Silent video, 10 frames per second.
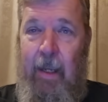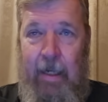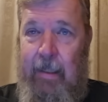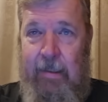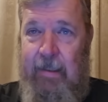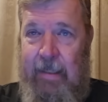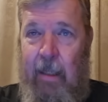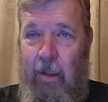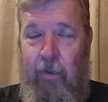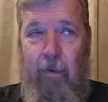And that's a
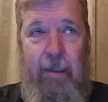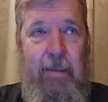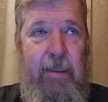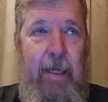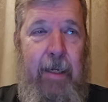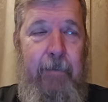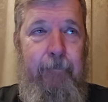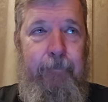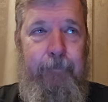solid red state.